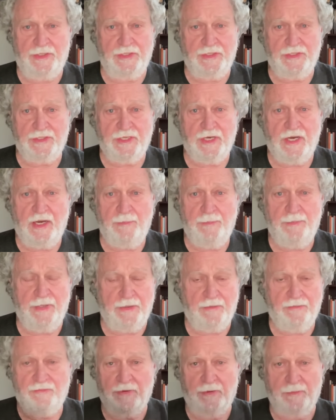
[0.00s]
this
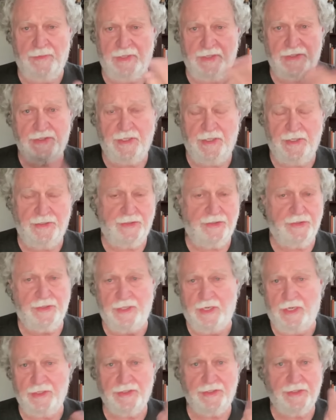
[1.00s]
topic from this
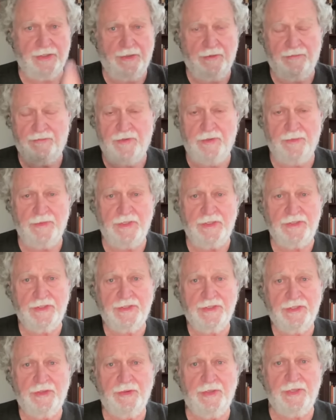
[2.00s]
introduction or from this
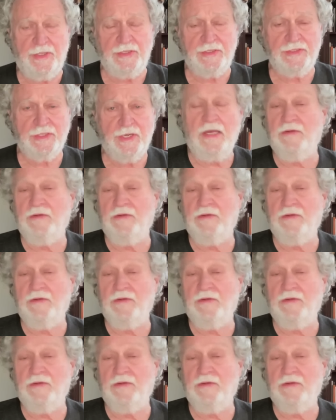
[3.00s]
series,